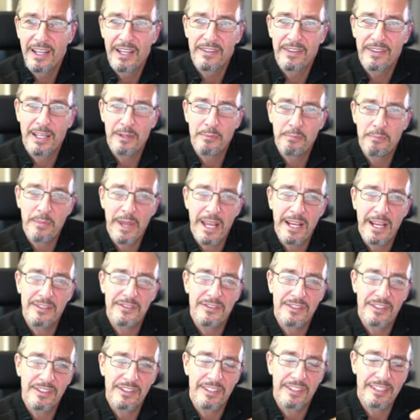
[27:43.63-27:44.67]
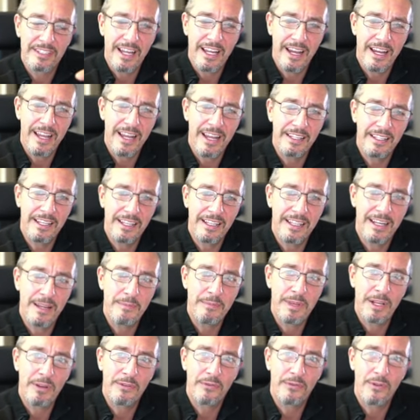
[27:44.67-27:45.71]
that makes this entire
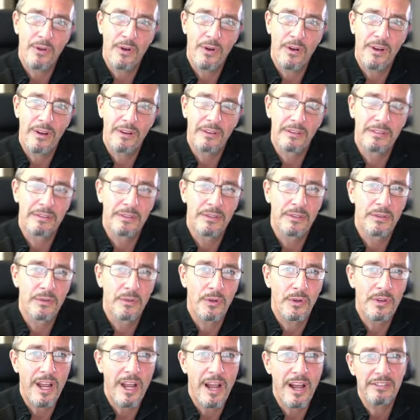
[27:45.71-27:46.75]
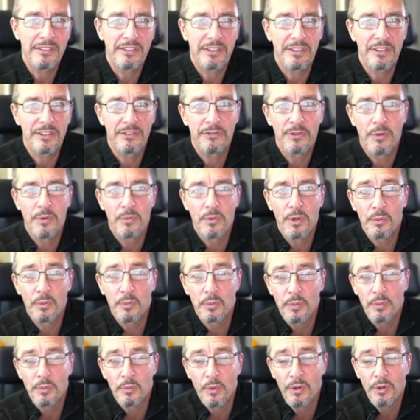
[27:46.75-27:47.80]
dynamic for not asking for what we
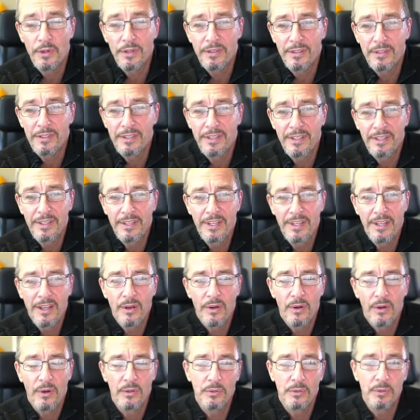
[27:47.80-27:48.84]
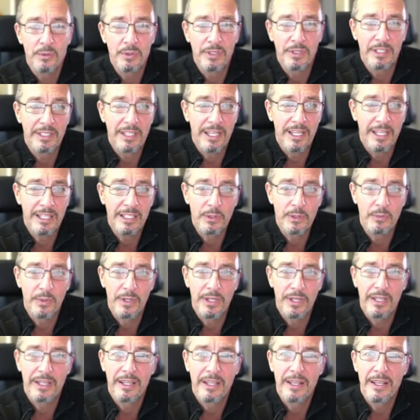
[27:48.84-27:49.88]
want or doing it
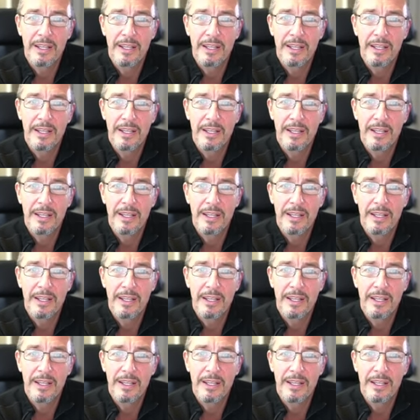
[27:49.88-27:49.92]
anyway